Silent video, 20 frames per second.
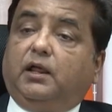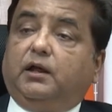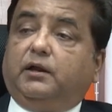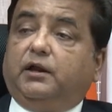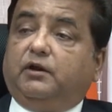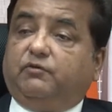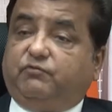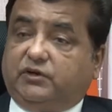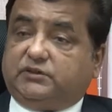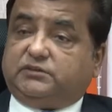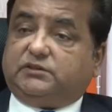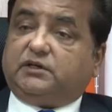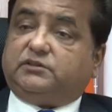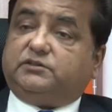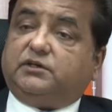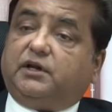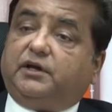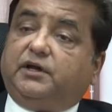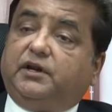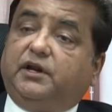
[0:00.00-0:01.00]

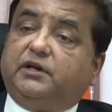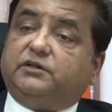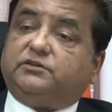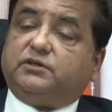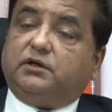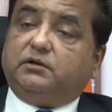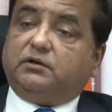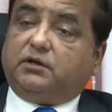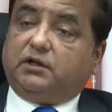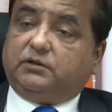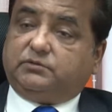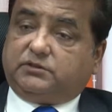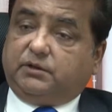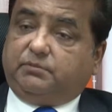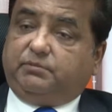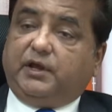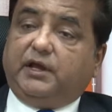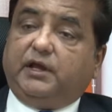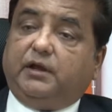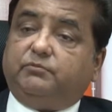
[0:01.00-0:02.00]
infrastructure creation,
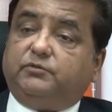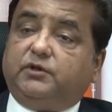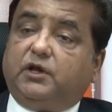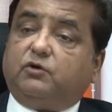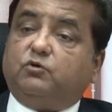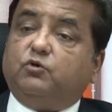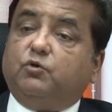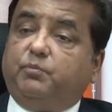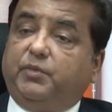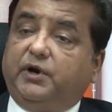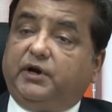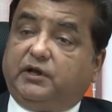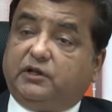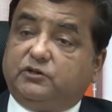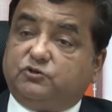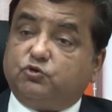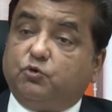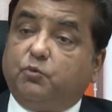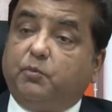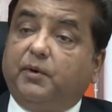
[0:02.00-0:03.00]
supply of the equipment,
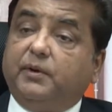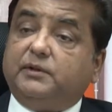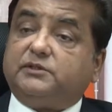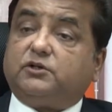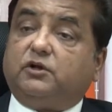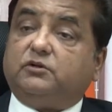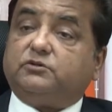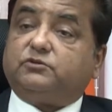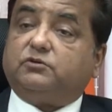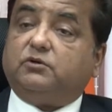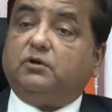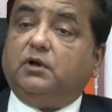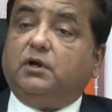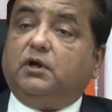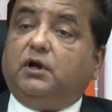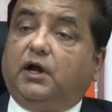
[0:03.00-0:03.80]
consumables also,